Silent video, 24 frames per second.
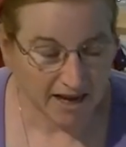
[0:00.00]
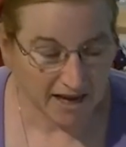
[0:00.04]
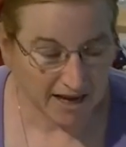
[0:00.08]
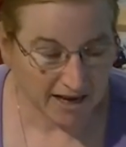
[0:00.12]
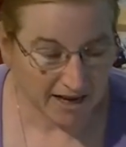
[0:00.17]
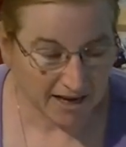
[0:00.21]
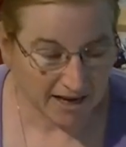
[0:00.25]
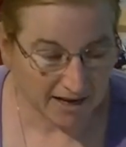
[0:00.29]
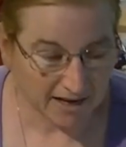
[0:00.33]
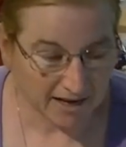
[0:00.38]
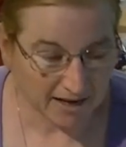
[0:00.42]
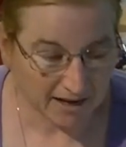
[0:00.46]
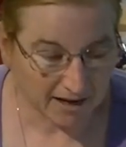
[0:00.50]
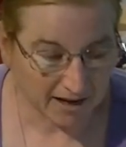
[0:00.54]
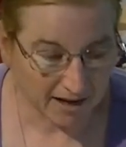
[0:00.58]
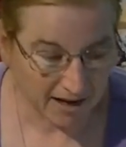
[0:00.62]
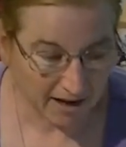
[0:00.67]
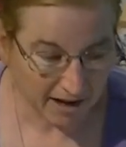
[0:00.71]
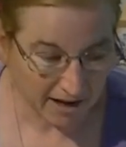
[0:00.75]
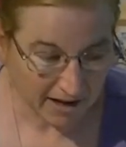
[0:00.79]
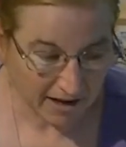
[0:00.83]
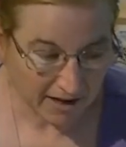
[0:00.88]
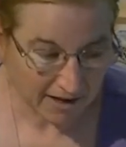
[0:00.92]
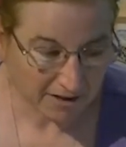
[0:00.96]
And
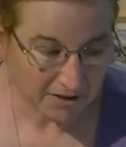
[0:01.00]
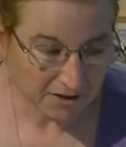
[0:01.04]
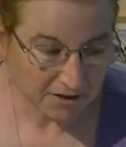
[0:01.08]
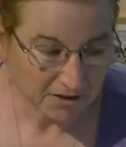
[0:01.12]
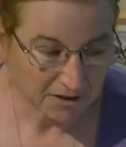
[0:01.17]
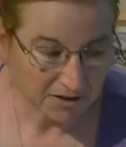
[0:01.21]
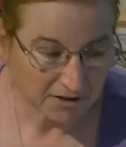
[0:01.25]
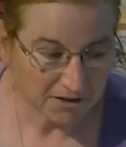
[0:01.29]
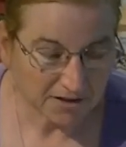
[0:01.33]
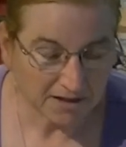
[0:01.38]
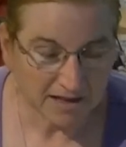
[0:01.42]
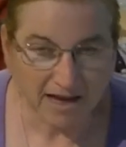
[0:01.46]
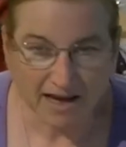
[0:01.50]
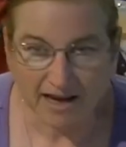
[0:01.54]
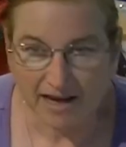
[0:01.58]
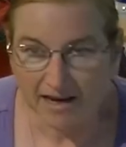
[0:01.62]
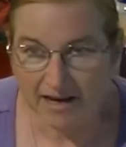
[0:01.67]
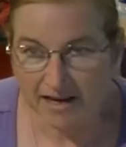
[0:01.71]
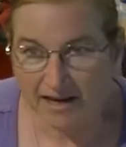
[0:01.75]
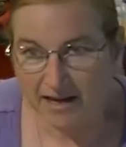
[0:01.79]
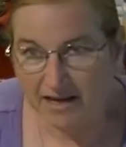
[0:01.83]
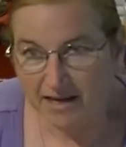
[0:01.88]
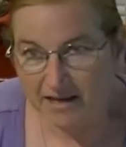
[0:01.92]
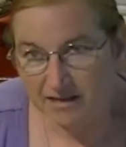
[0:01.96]
I entered
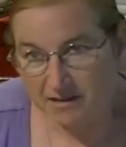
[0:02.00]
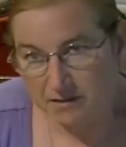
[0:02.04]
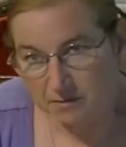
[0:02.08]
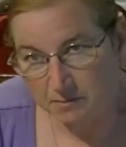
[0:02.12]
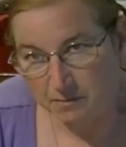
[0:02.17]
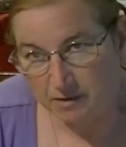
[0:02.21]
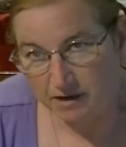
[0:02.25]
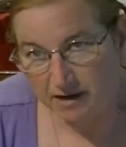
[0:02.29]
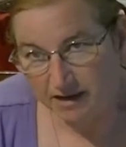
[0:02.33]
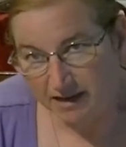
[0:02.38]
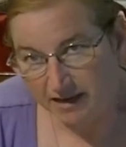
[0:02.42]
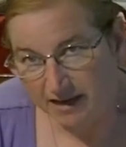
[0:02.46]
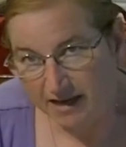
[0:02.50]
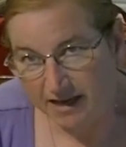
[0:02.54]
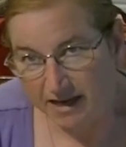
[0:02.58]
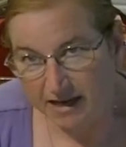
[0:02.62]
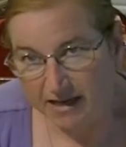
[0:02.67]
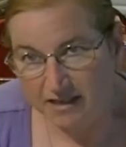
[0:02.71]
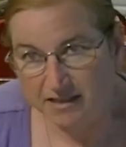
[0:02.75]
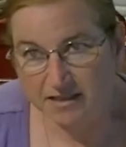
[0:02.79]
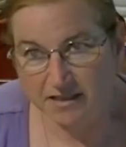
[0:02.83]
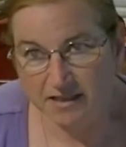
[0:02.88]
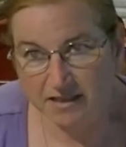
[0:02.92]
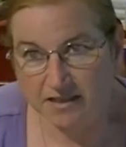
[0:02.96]
that as my
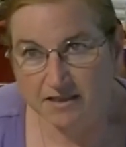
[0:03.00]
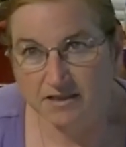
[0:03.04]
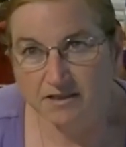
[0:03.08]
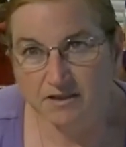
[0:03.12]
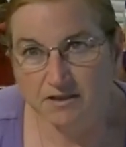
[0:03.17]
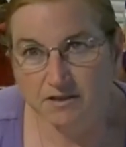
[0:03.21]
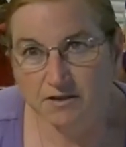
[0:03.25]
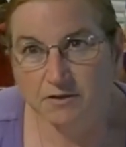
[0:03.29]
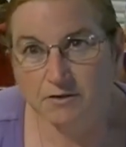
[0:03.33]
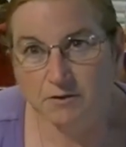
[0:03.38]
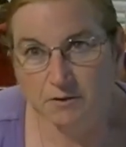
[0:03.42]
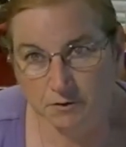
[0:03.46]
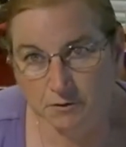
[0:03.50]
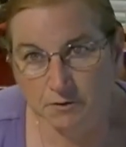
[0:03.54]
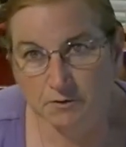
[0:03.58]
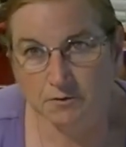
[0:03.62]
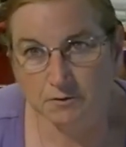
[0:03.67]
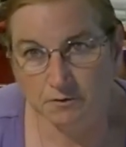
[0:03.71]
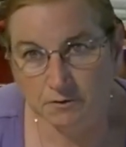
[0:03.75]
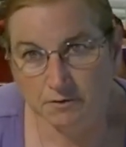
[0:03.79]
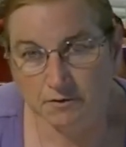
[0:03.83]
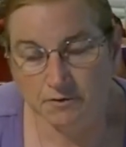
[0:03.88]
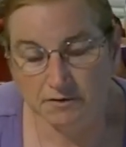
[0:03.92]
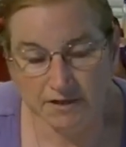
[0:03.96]
guess as to
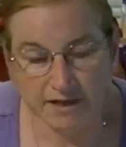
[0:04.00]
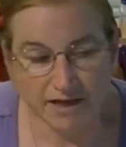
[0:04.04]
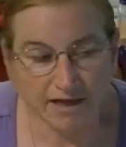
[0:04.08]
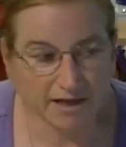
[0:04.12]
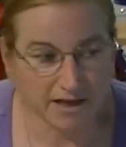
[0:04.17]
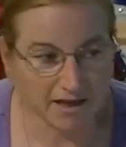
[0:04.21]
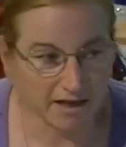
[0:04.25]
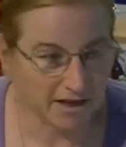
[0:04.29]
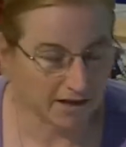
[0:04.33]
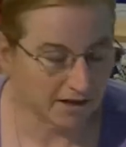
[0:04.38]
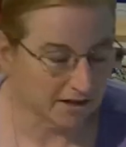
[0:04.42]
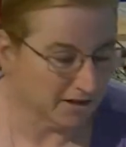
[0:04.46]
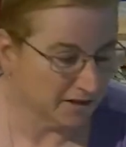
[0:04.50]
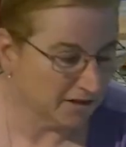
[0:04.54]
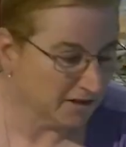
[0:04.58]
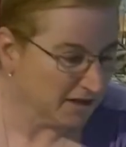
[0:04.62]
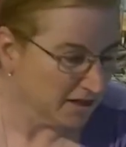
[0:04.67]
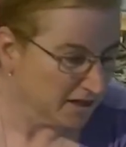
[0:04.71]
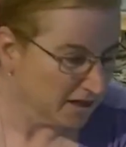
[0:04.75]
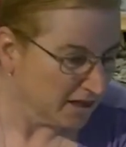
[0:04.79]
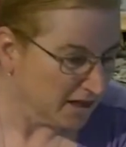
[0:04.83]
who they hired.